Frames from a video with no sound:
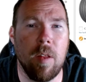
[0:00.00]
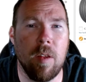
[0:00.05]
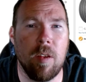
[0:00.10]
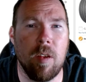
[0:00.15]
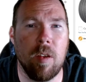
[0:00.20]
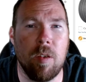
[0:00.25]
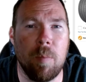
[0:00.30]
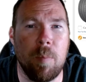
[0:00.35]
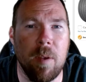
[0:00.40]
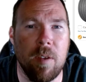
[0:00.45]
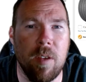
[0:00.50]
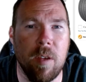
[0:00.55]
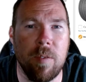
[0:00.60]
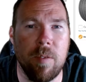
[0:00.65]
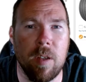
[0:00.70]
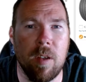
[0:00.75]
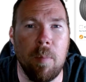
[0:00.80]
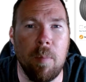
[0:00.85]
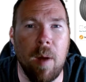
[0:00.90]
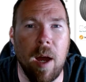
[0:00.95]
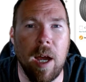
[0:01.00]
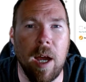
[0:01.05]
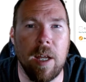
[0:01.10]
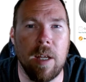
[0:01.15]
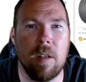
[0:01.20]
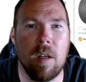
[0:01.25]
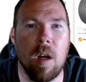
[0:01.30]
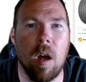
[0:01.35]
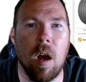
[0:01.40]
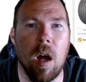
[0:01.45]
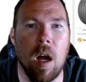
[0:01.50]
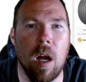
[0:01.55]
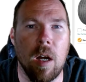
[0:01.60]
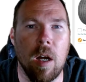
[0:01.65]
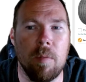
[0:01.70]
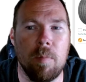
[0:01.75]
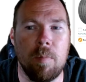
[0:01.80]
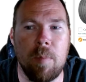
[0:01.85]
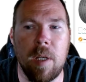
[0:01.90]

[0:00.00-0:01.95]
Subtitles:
this is specific to my car,